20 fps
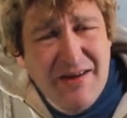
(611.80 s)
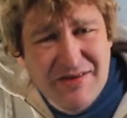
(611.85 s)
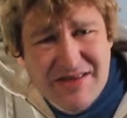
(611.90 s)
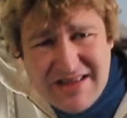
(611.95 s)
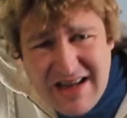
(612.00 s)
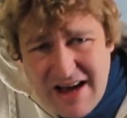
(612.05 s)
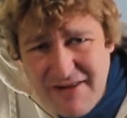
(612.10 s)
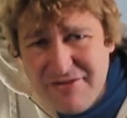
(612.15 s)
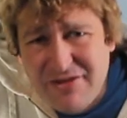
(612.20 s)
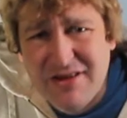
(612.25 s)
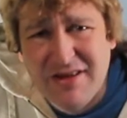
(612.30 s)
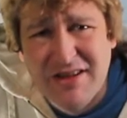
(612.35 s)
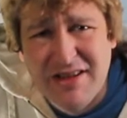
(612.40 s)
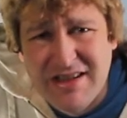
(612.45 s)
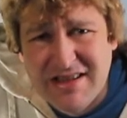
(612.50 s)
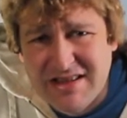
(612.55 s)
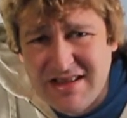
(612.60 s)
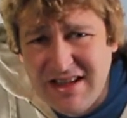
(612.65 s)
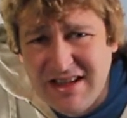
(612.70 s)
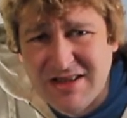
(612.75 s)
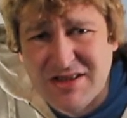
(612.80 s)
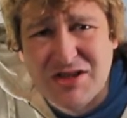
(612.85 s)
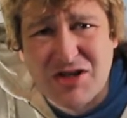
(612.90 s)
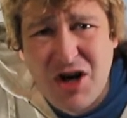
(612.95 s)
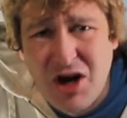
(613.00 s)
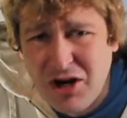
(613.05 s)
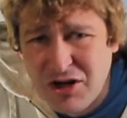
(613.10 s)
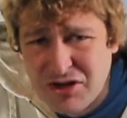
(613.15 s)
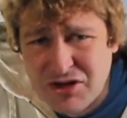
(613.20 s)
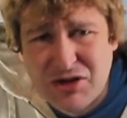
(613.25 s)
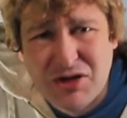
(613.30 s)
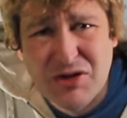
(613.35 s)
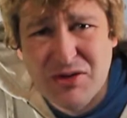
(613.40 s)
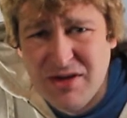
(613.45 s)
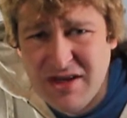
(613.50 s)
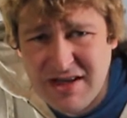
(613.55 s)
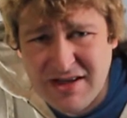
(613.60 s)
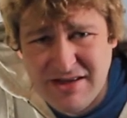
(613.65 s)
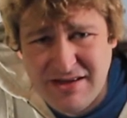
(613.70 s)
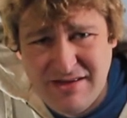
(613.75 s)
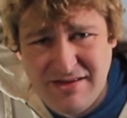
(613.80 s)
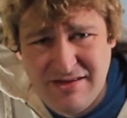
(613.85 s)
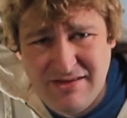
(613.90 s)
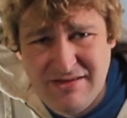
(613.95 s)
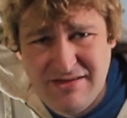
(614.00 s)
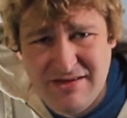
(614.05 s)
definitely seen stars do this.